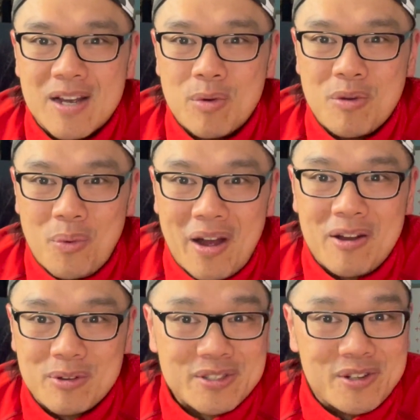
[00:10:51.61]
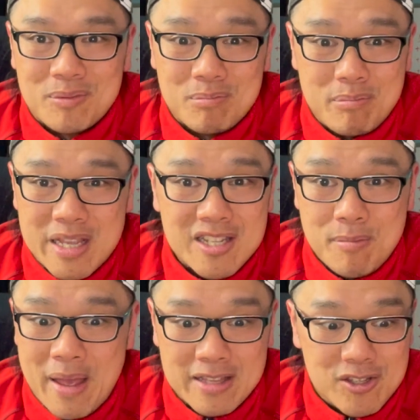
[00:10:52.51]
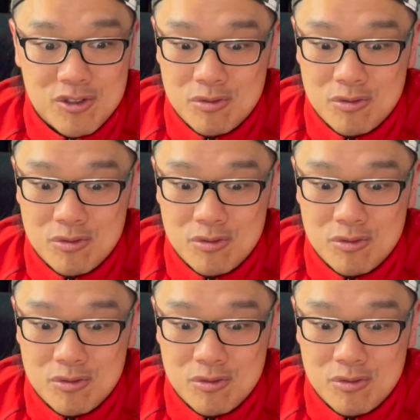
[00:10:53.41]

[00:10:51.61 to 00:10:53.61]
With what I was, you know, basic maths,